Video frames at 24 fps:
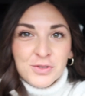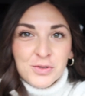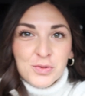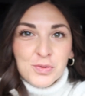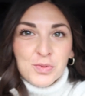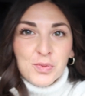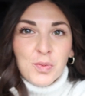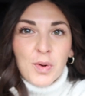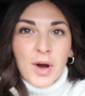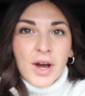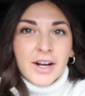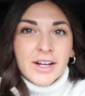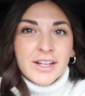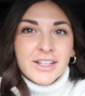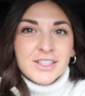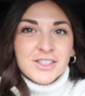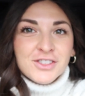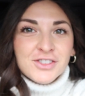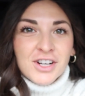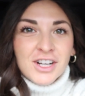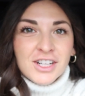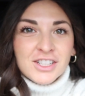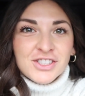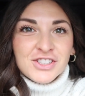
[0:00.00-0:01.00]
to wedding
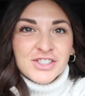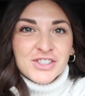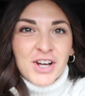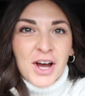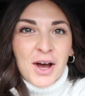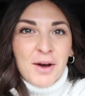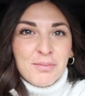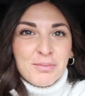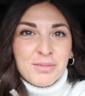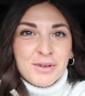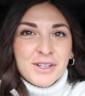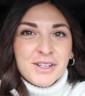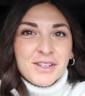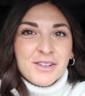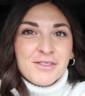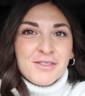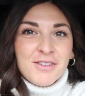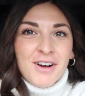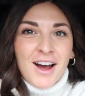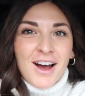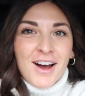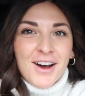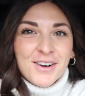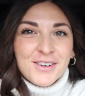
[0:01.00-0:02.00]
dress shopping
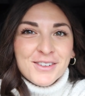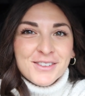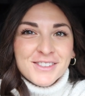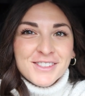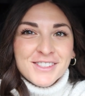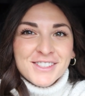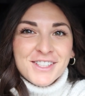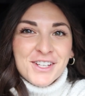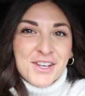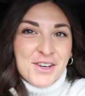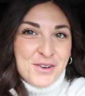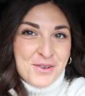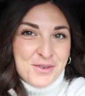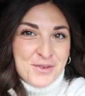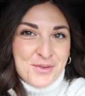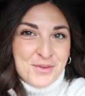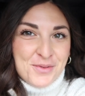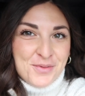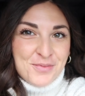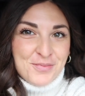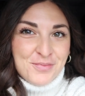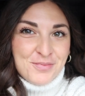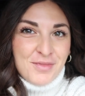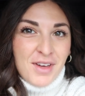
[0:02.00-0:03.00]
round two.
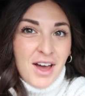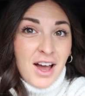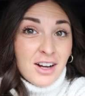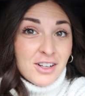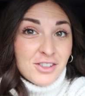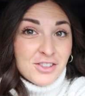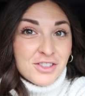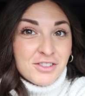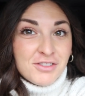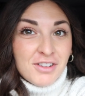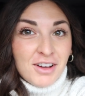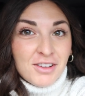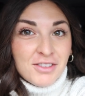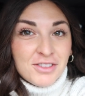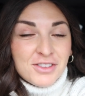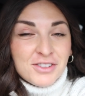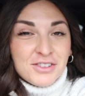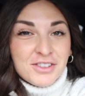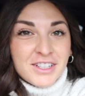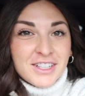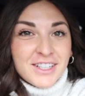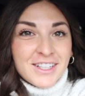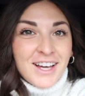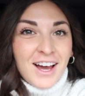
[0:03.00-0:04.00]
Actually round
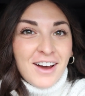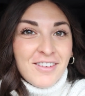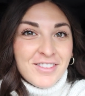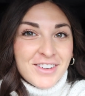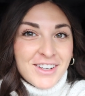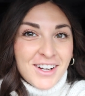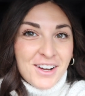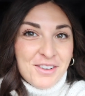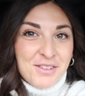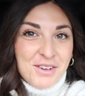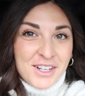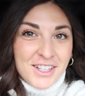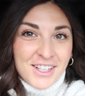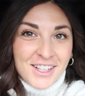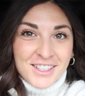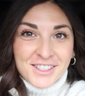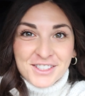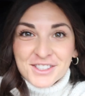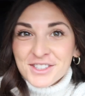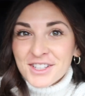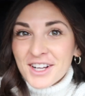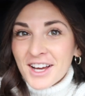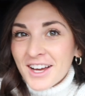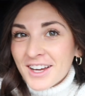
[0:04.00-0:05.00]
three. Gabby and I went
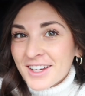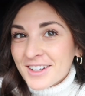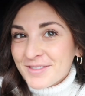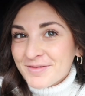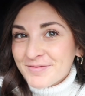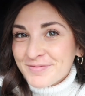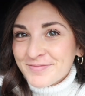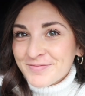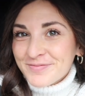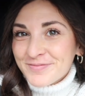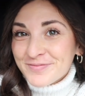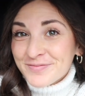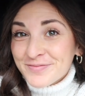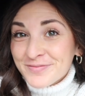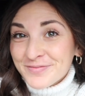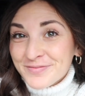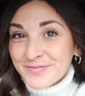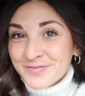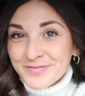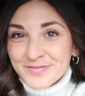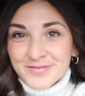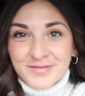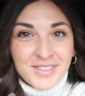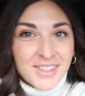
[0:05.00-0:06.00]
yesterday.
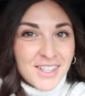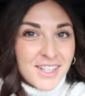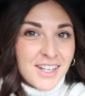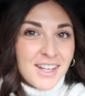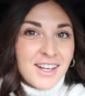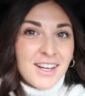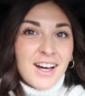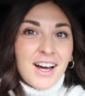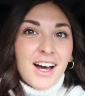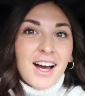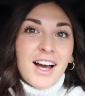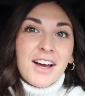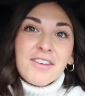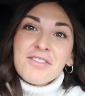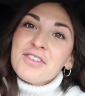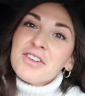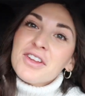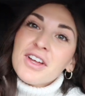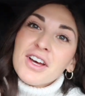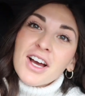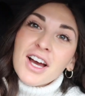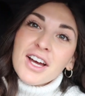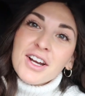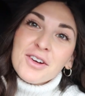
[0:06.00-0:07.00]
Mm-hmm. I feel
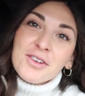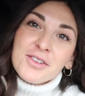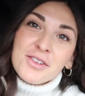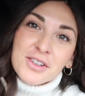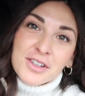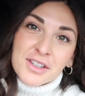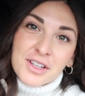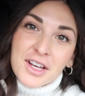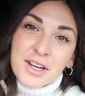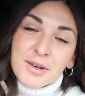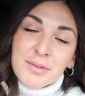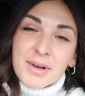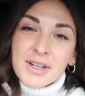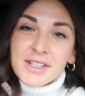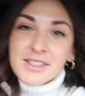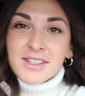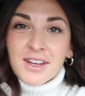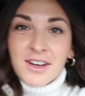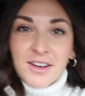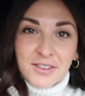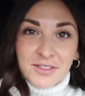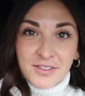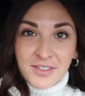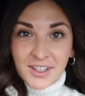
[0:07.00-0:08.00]
like I don't look like
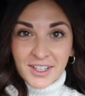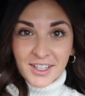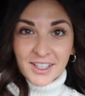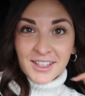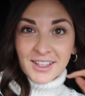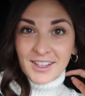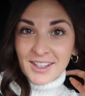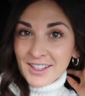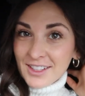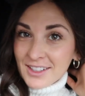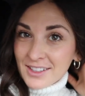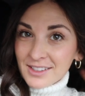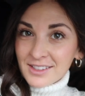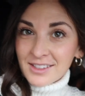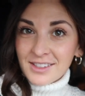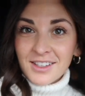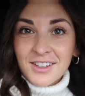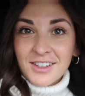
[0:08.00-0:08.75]
myself in this